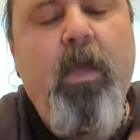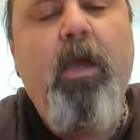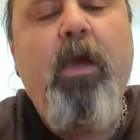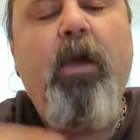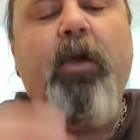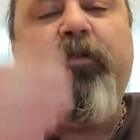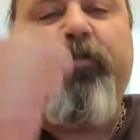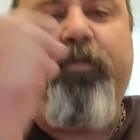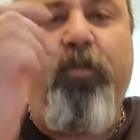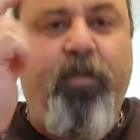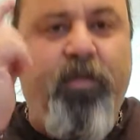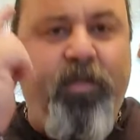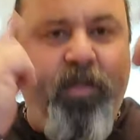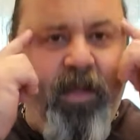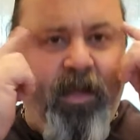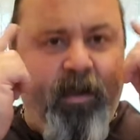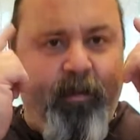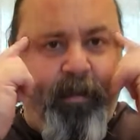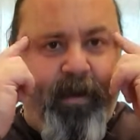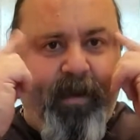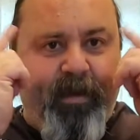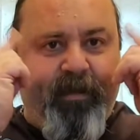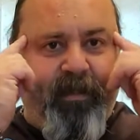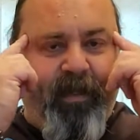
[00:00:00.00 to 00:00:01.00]
So think
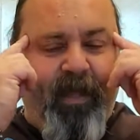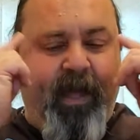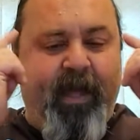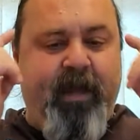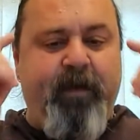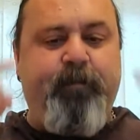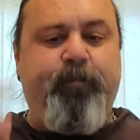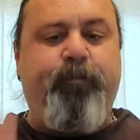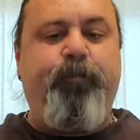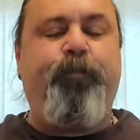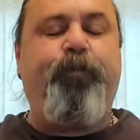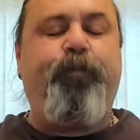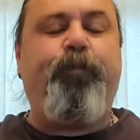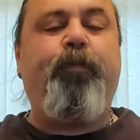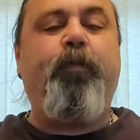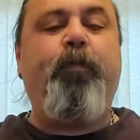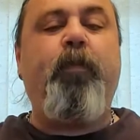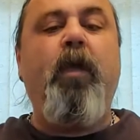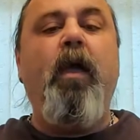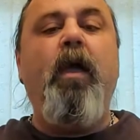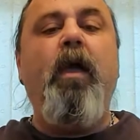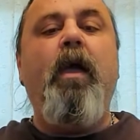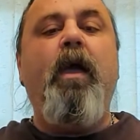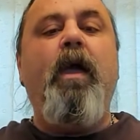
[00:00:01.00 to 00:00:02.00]
about that,
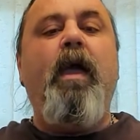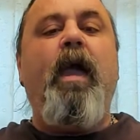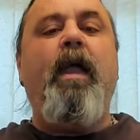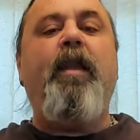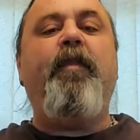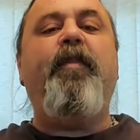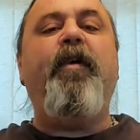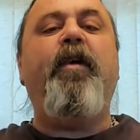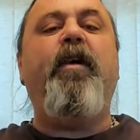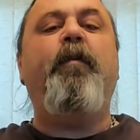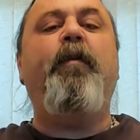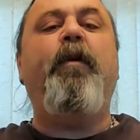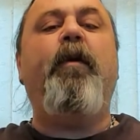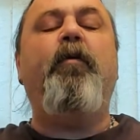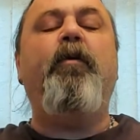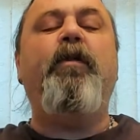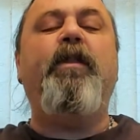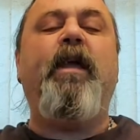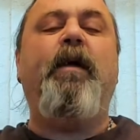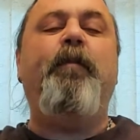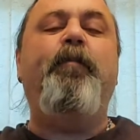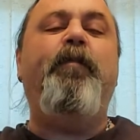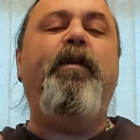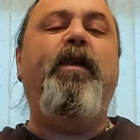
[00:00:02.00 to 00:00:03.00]
and think about what
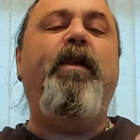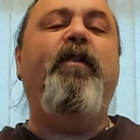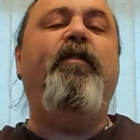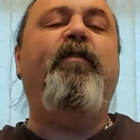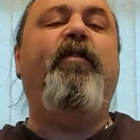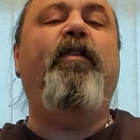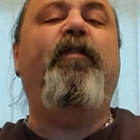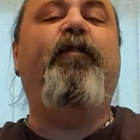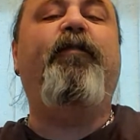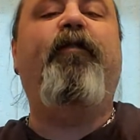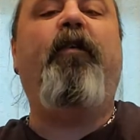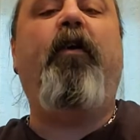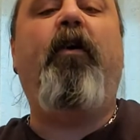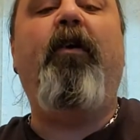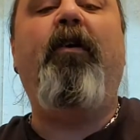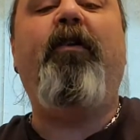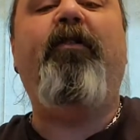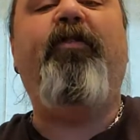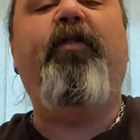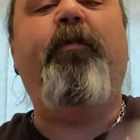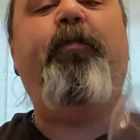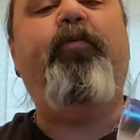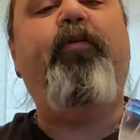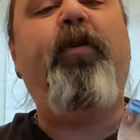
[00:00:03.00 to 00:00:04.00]
that means as far
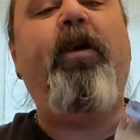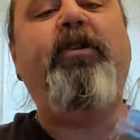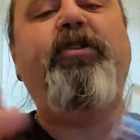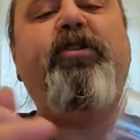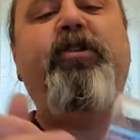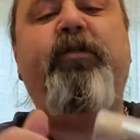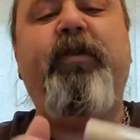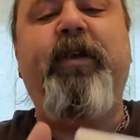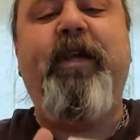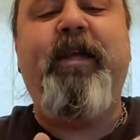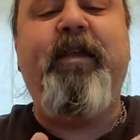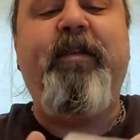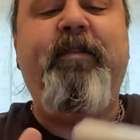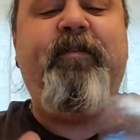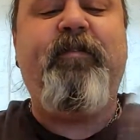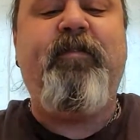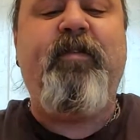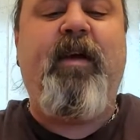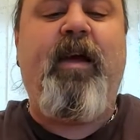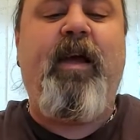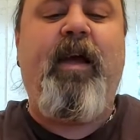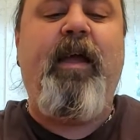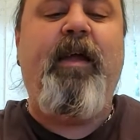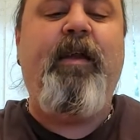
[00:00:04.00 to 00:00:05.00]
as the pressure
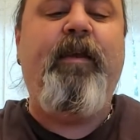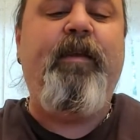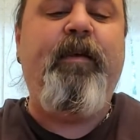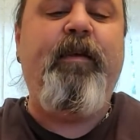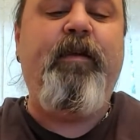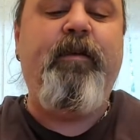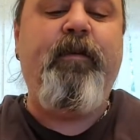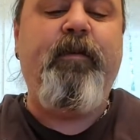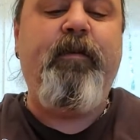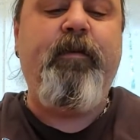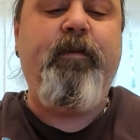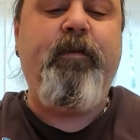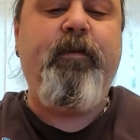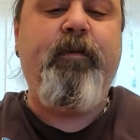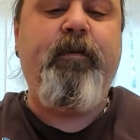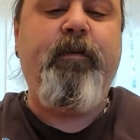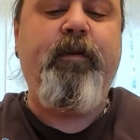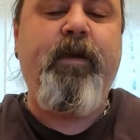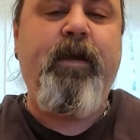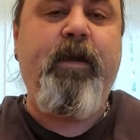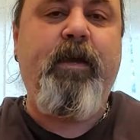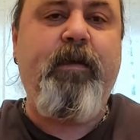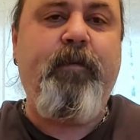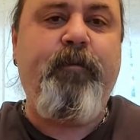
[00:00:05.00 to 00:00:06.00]
inside,
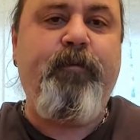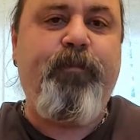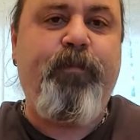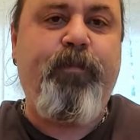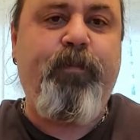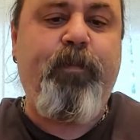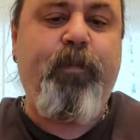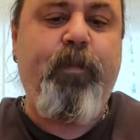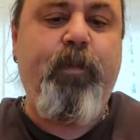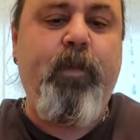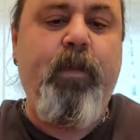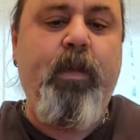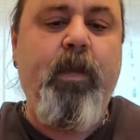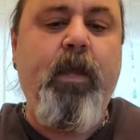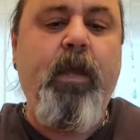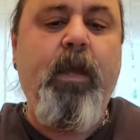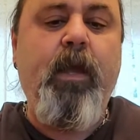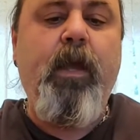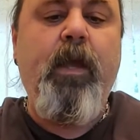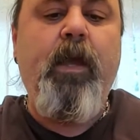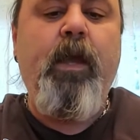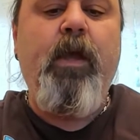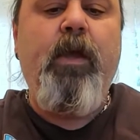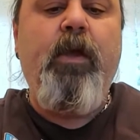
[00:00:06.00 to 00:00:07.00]
okay?
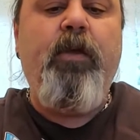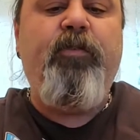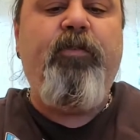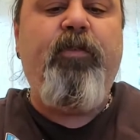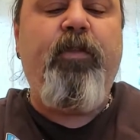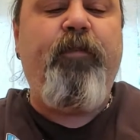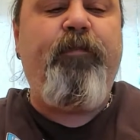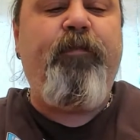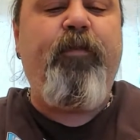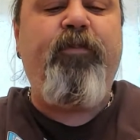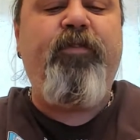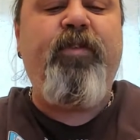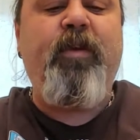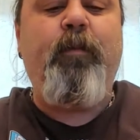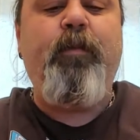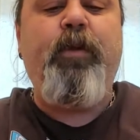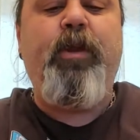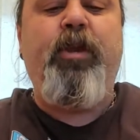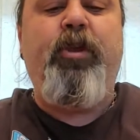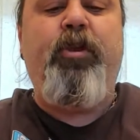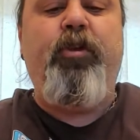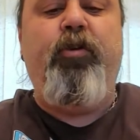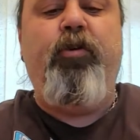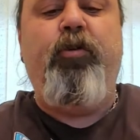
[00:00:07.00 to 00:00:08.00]
So the first thing I'm
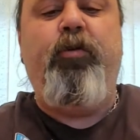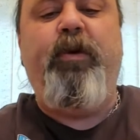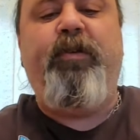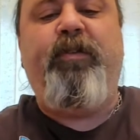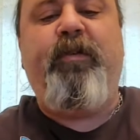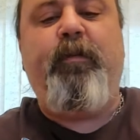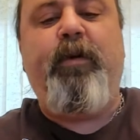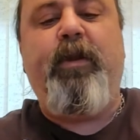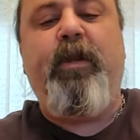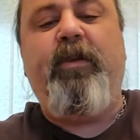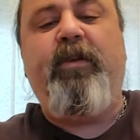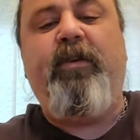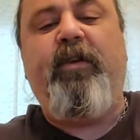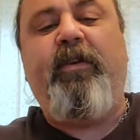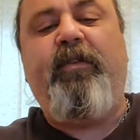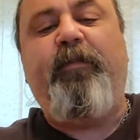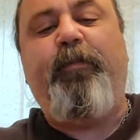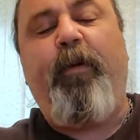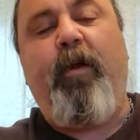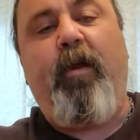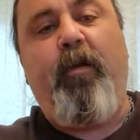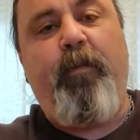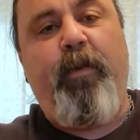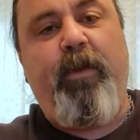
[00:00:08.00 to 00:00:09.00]
going to do is I'm going to
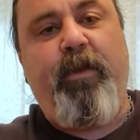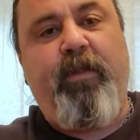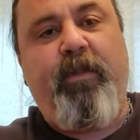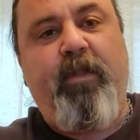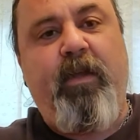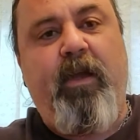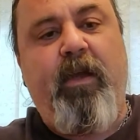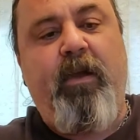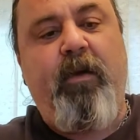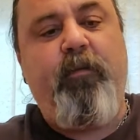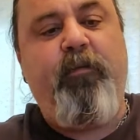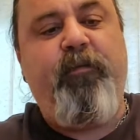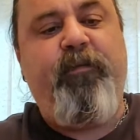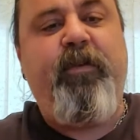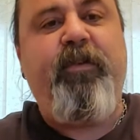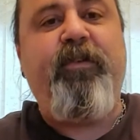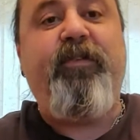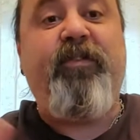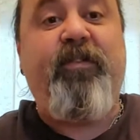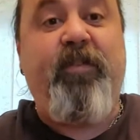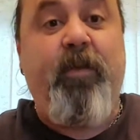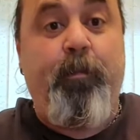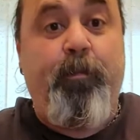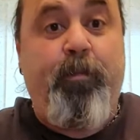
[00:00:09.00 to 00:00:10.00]
experiment very
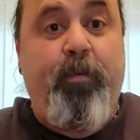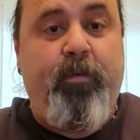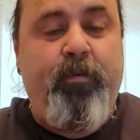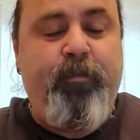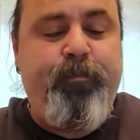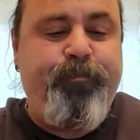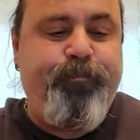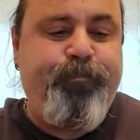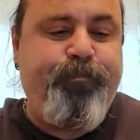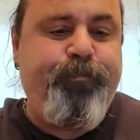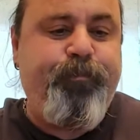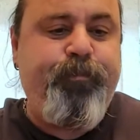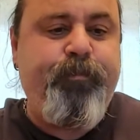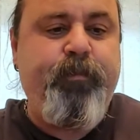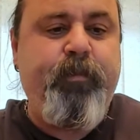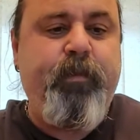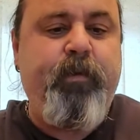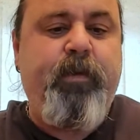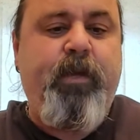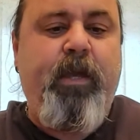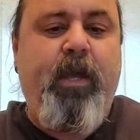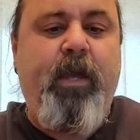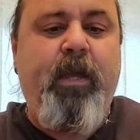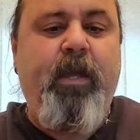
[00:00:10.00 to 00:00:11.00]
simple,
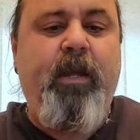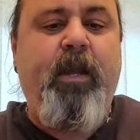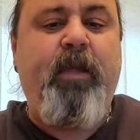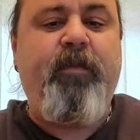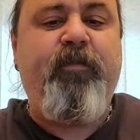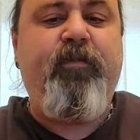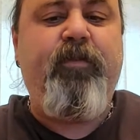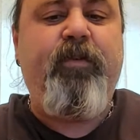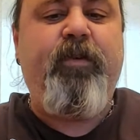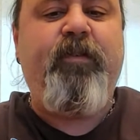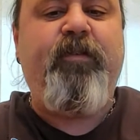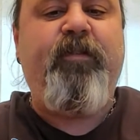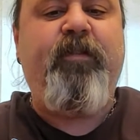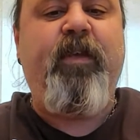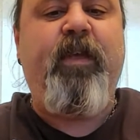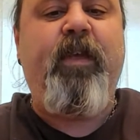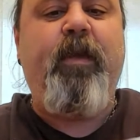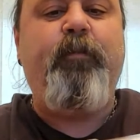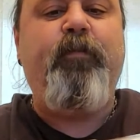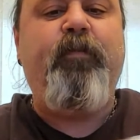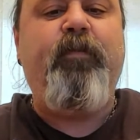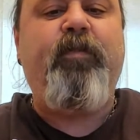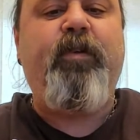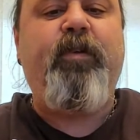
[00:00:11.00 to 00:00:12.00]
okay? And as you can see,
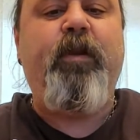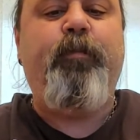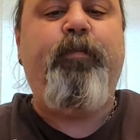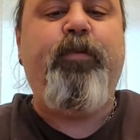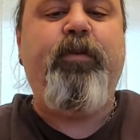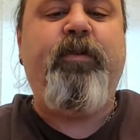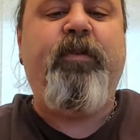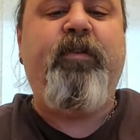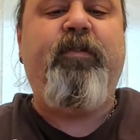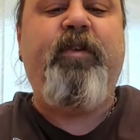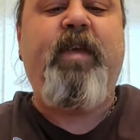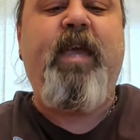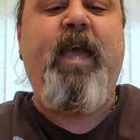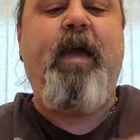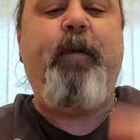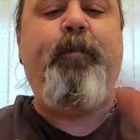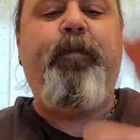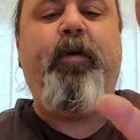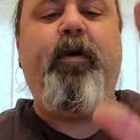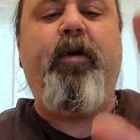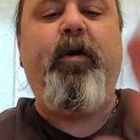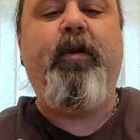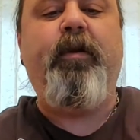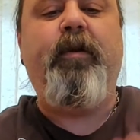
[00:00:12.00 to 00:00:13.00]
I'm just going to put this cap
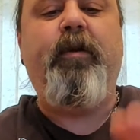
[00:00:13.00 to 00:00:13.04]
on.